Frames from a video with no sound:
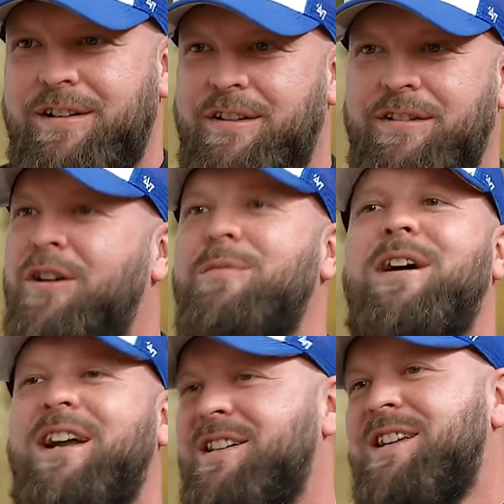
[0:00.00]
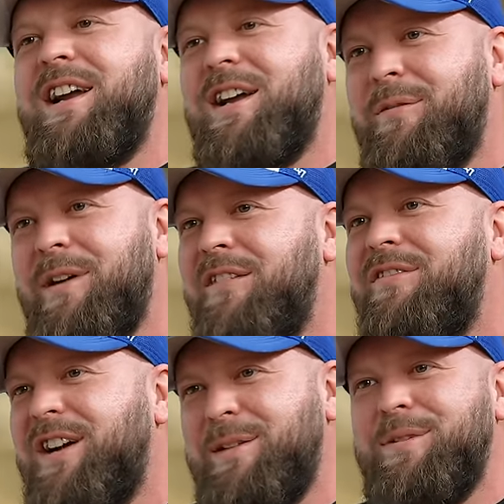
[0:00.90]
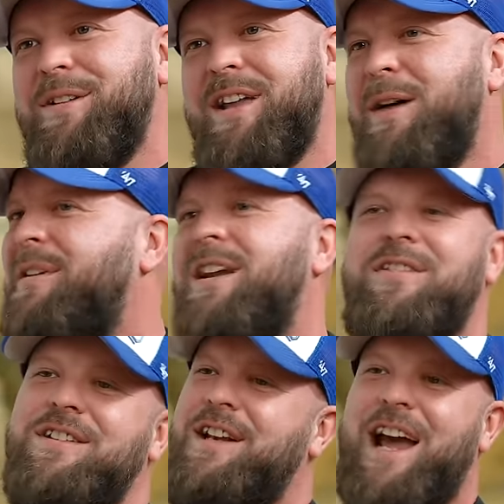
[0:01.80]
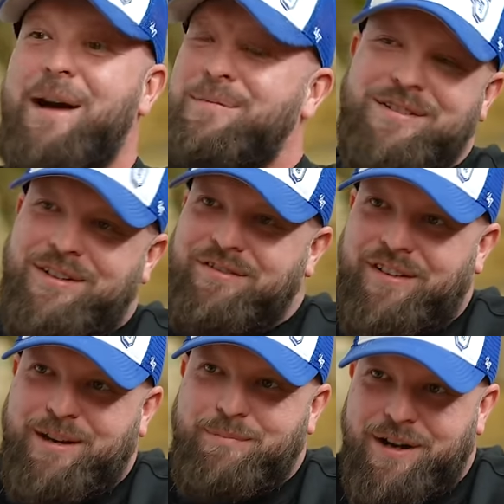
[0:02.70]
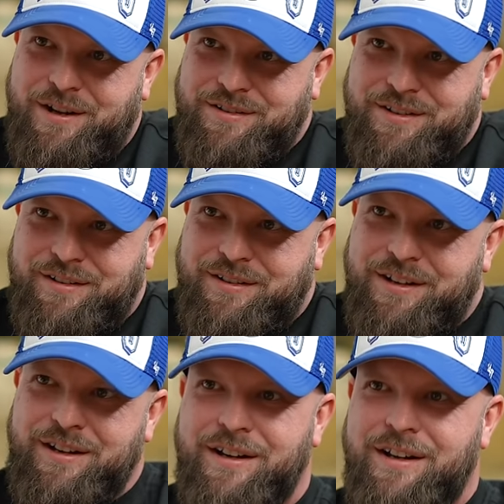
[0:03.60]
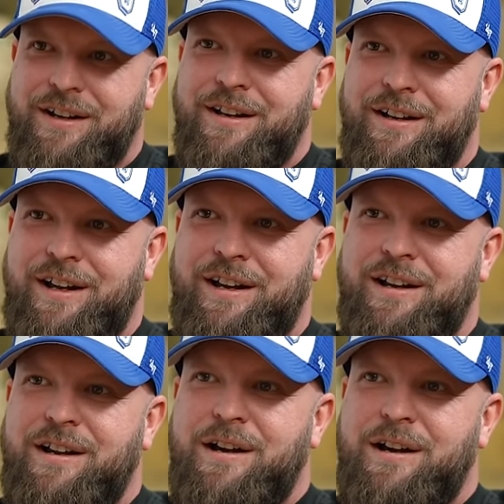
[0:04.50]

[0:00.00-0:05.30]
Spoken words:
The dog might get taken away and fucking put down, but nothing's going to happen to the fucking person. Yeah.